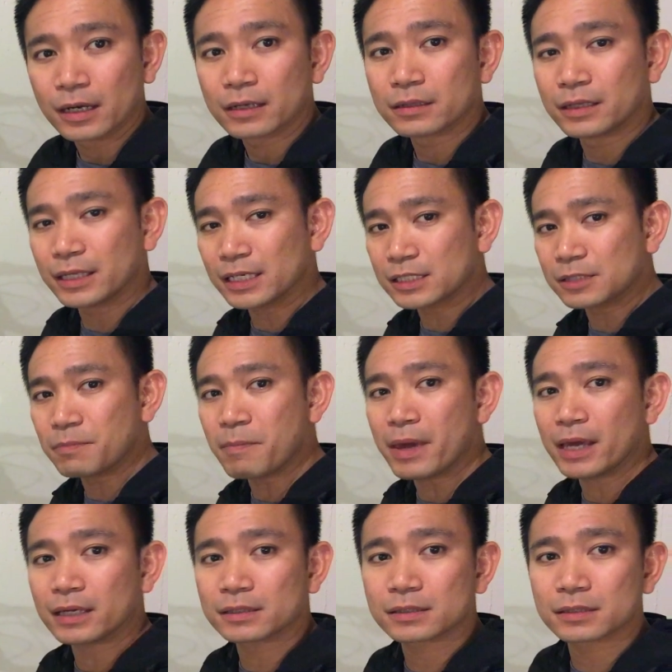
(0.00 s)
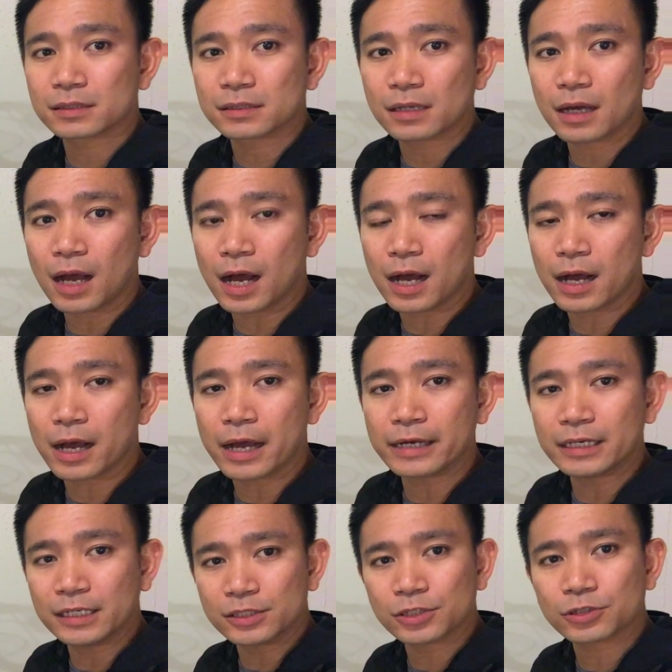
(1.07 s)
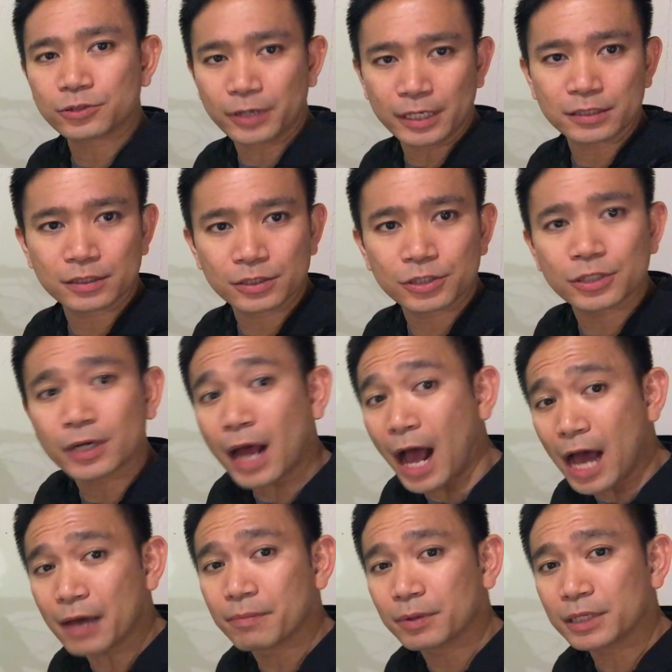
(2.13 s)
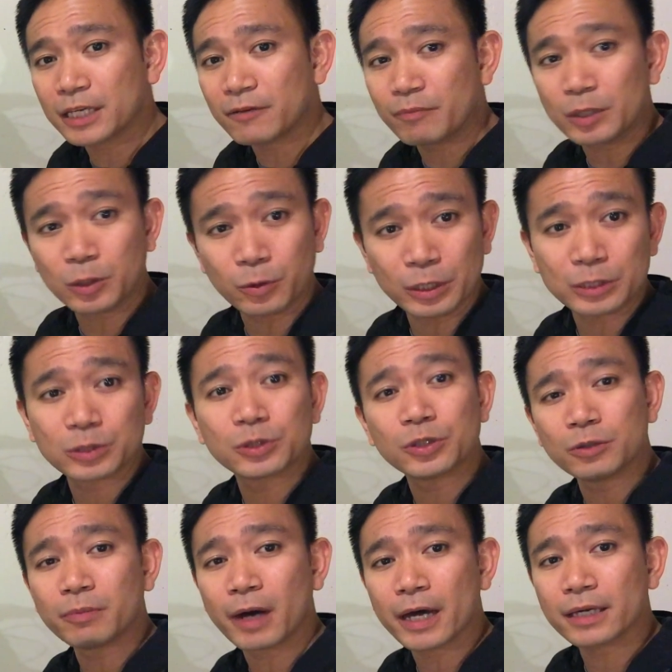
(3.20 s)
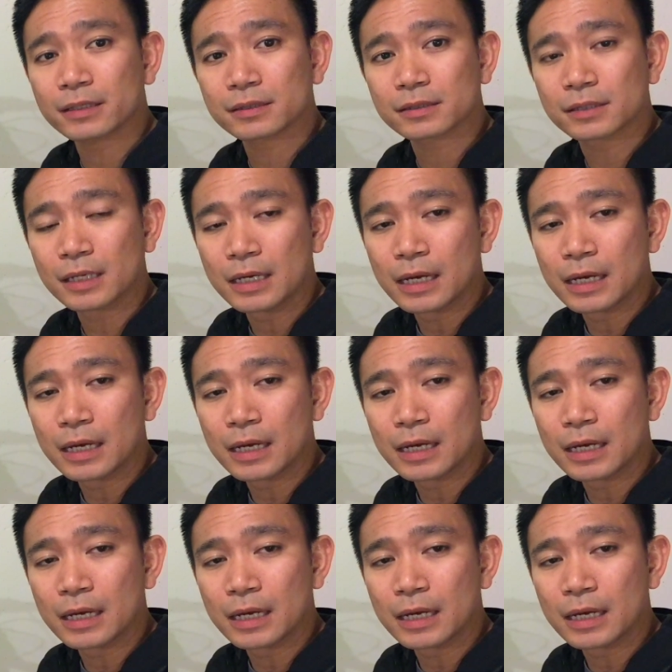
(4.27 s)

This makes an easier transition, I believe, between two bikes.